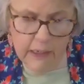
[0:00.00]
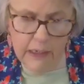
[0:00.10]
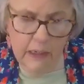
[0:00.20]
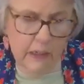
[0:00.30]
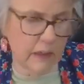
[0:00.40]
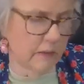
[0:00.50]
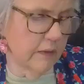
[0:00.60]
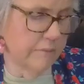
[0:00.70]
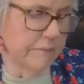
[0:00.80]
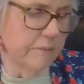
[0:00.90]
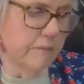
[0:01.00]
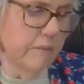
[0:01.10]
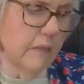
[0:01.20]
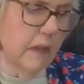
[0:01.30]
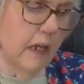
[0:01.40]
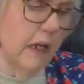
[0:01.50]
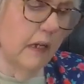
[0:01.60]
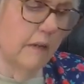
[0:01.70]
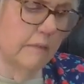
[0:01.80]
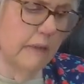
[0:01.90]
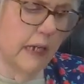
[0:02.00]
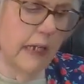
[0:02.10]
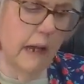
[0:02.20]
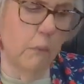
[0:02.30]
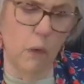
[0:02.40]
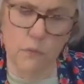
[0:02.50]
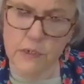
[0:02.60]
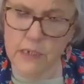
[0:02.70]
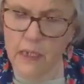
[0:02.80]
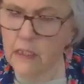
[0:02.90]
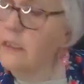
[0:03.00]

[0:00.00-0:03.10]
in it. And I won't sell it